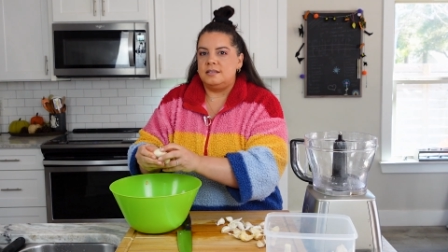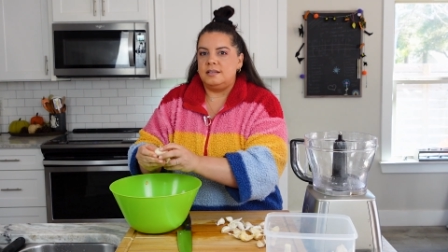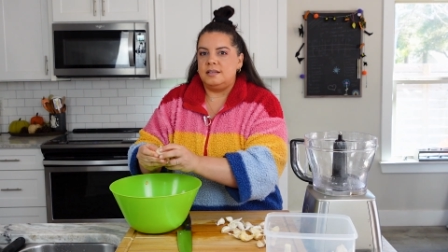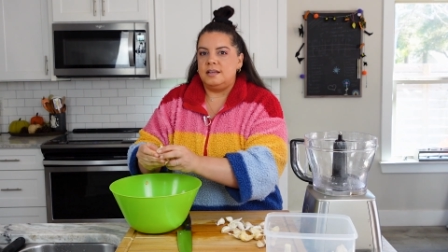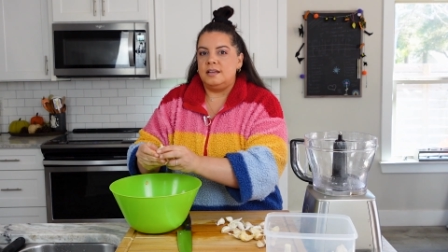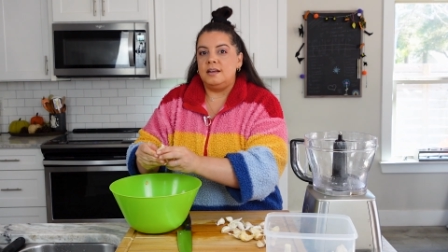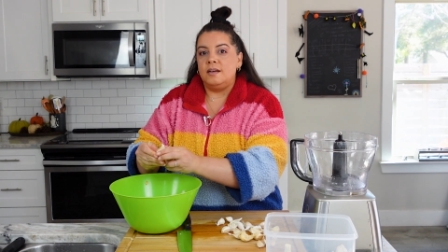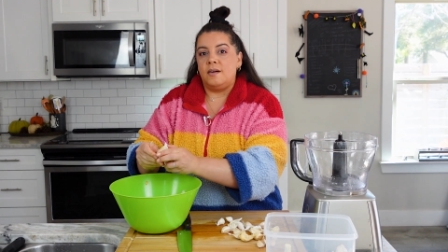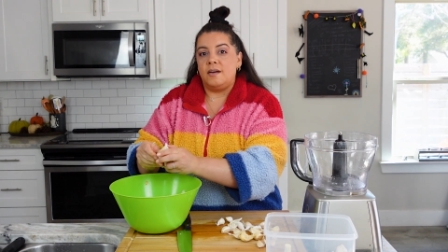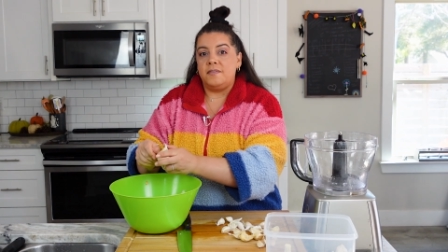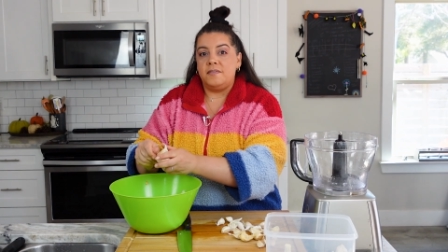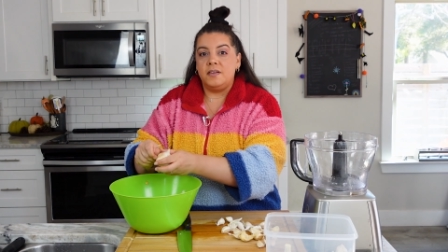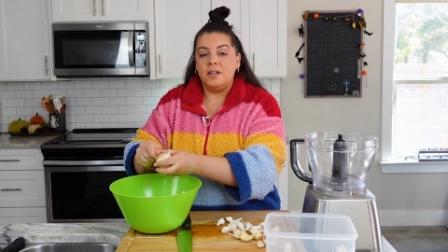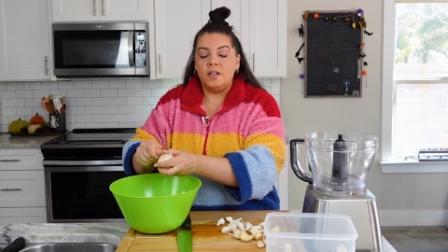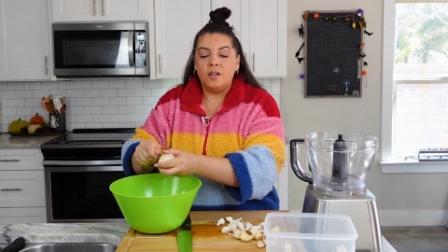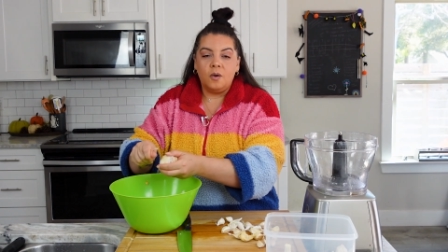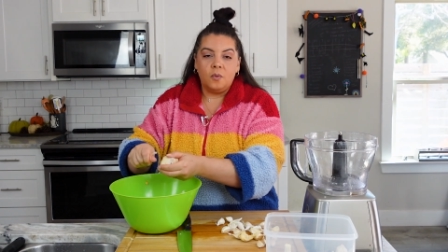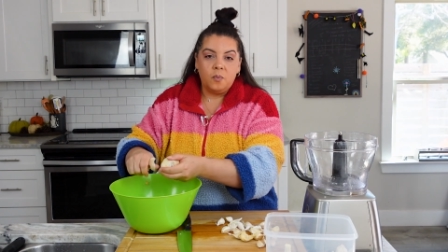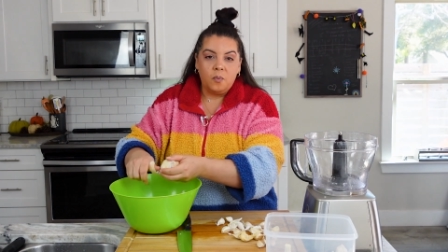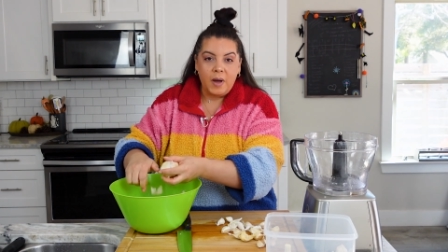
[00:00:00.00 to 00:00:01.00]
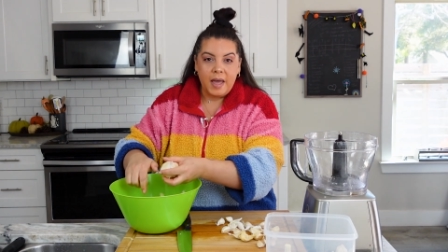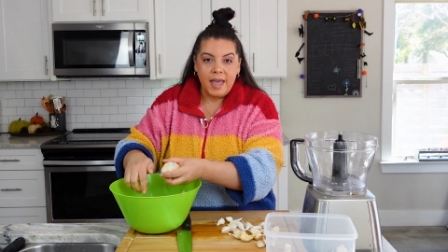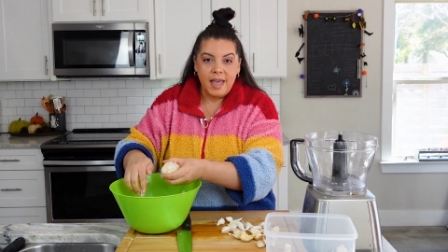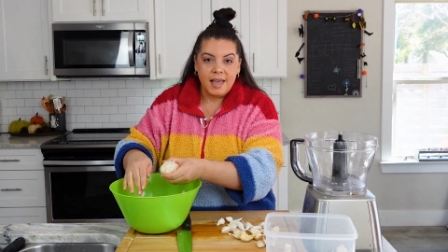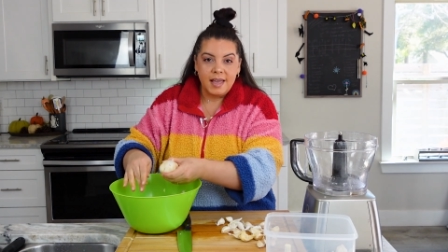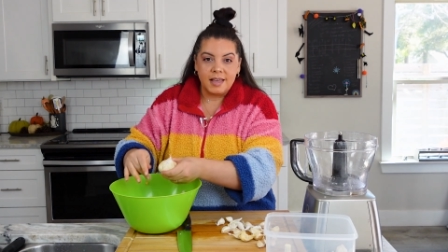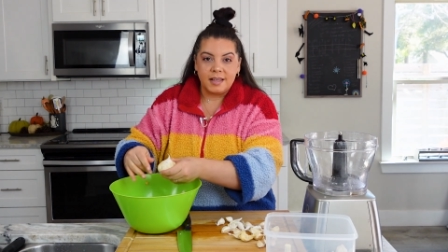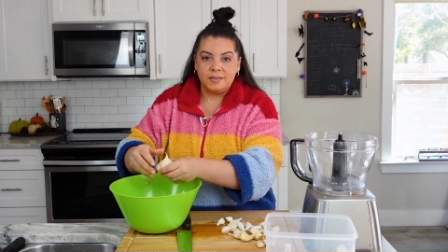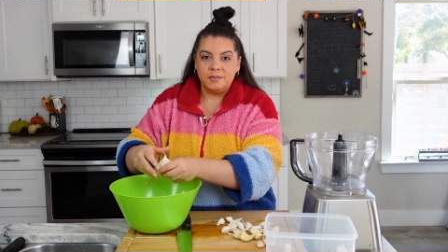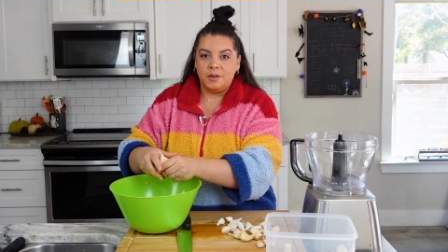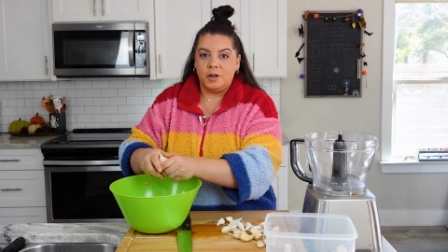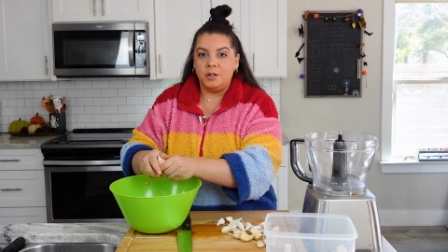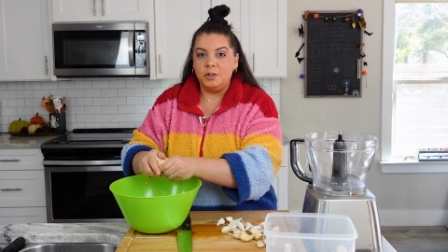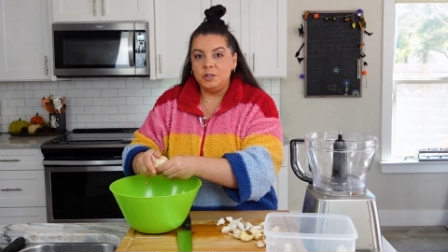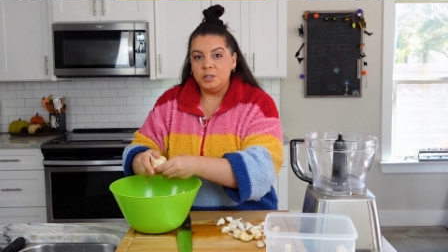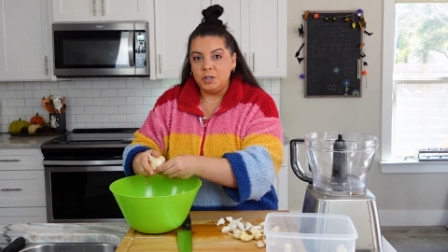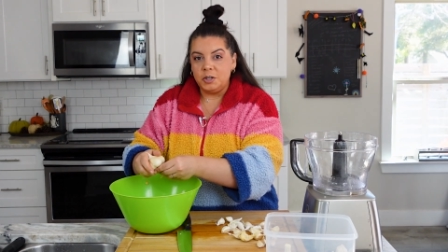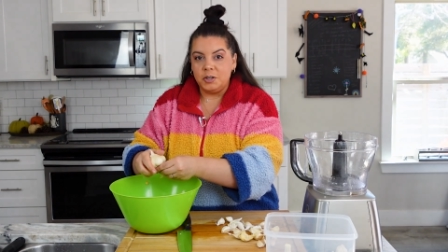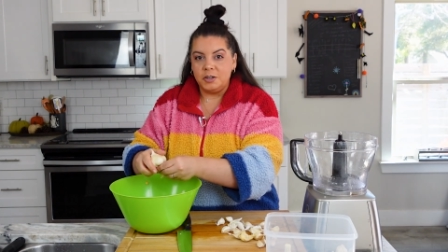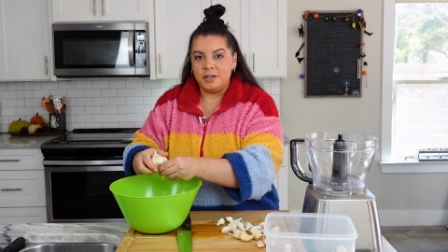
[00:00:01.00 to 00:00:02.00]
you know, I feel awake and
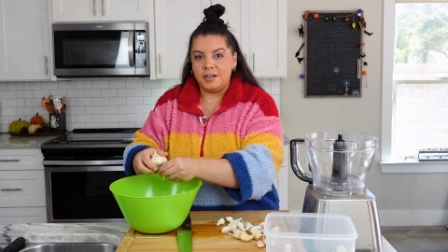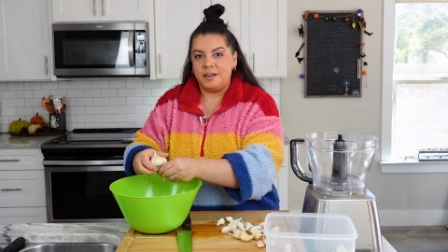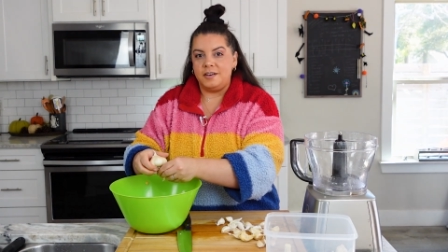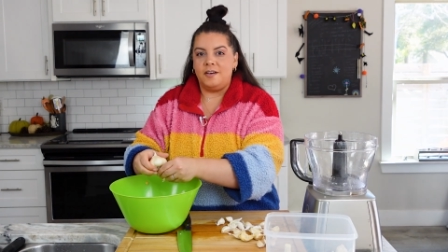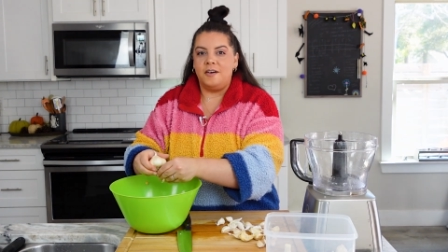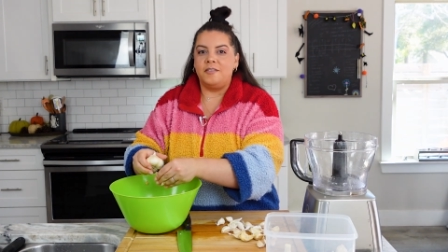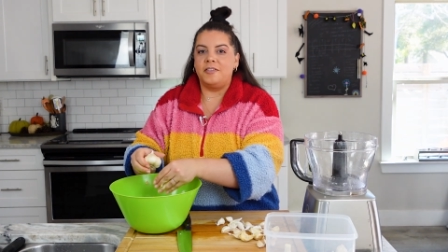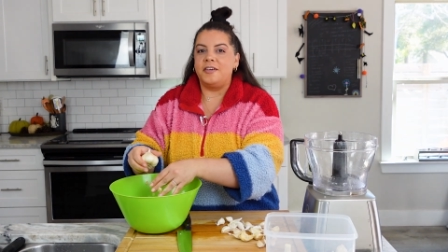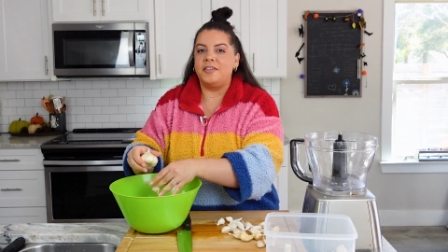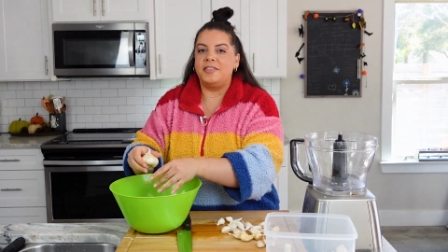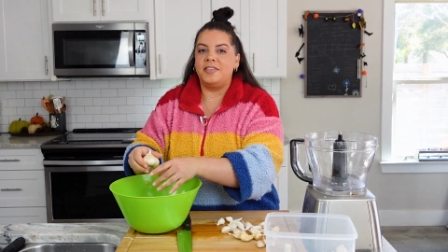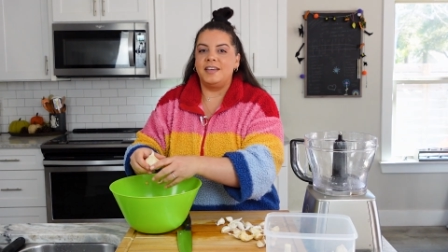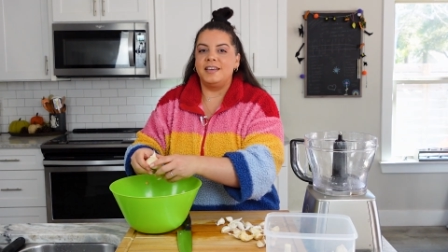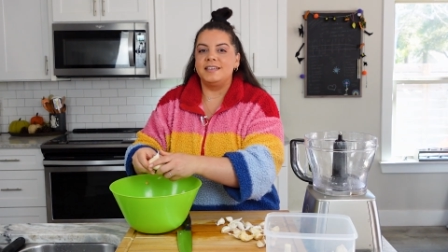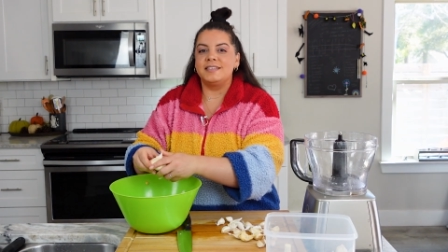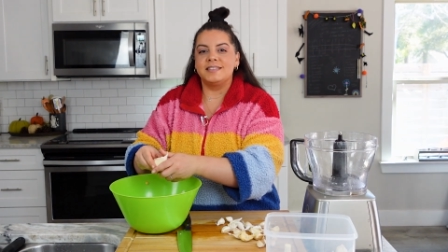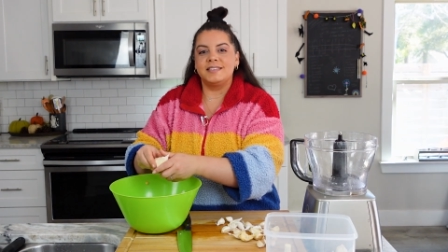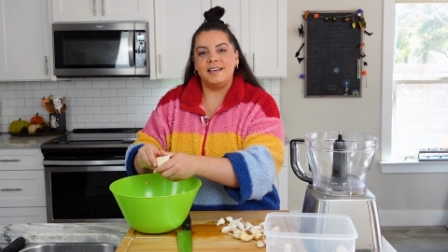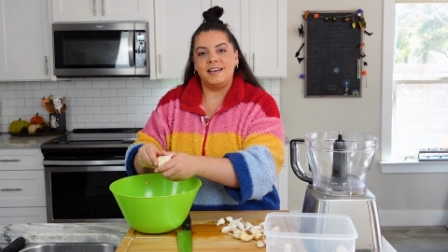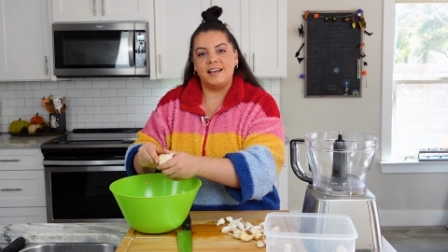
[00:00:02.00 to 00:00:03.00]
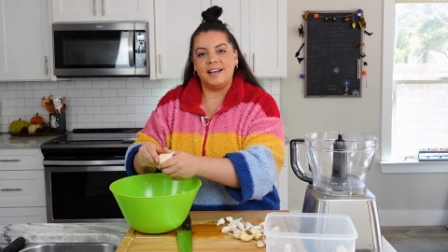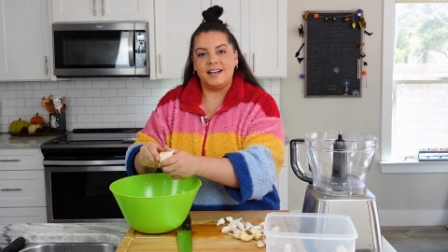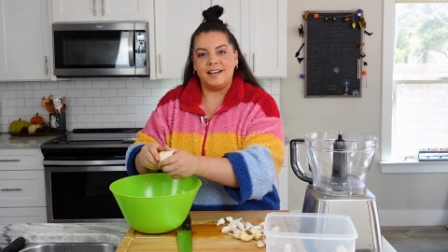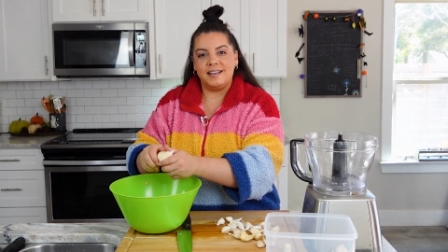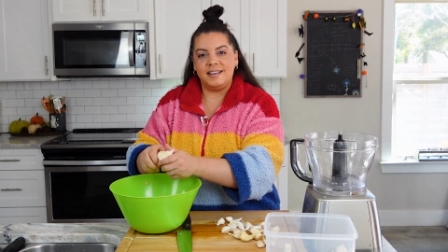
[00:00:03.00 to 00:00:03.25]
alert and all the things, like,